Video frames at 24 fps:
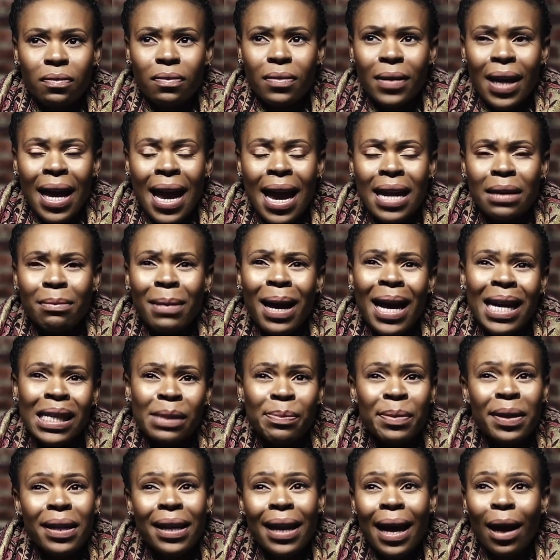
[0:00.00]
And my
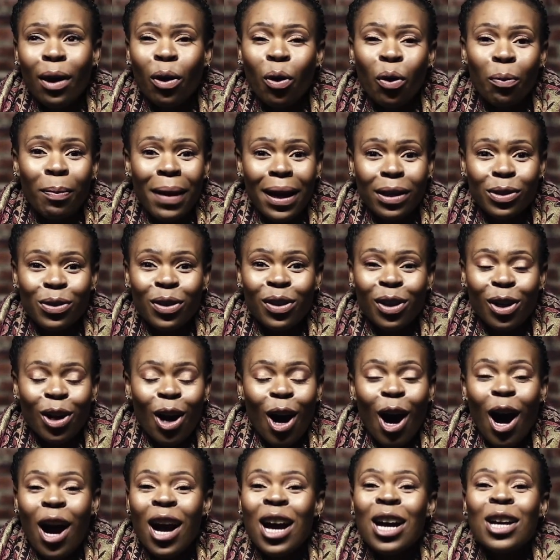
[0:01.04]
husband and I go back to the
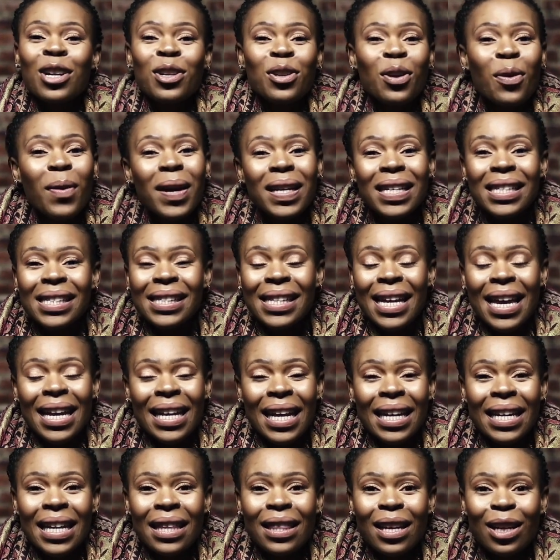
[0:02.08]
car. No one is saying
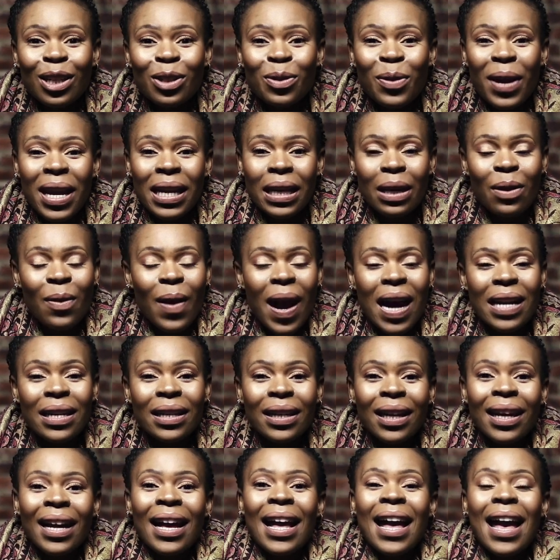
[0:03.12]
anything to anyone.
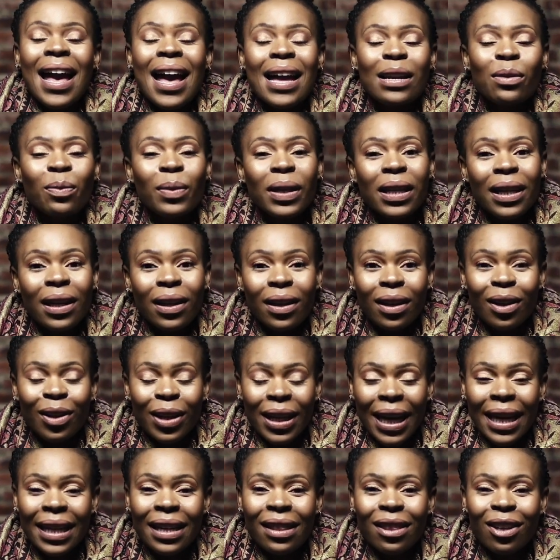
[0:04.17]
And we
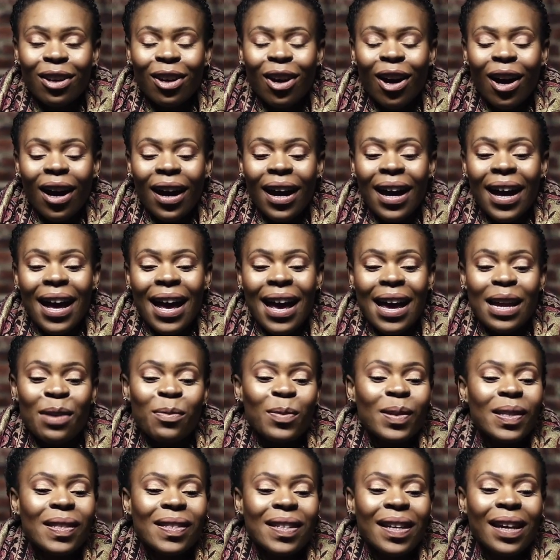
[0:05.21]
get in the car and
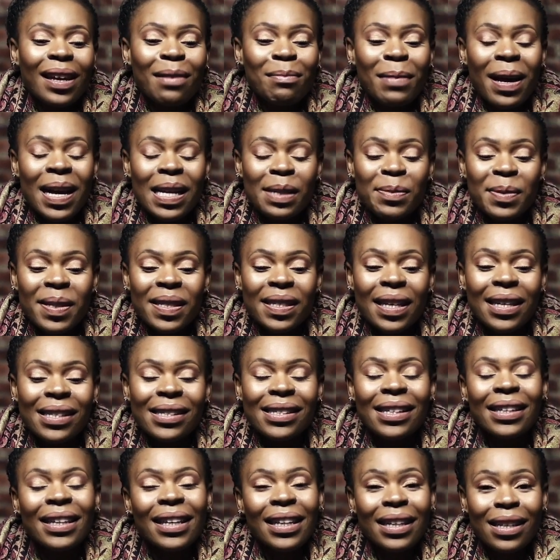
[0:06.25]
my husband
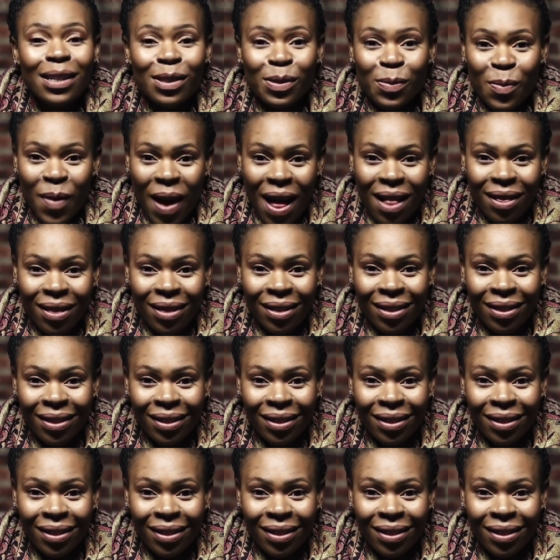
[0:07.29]
says, it is well.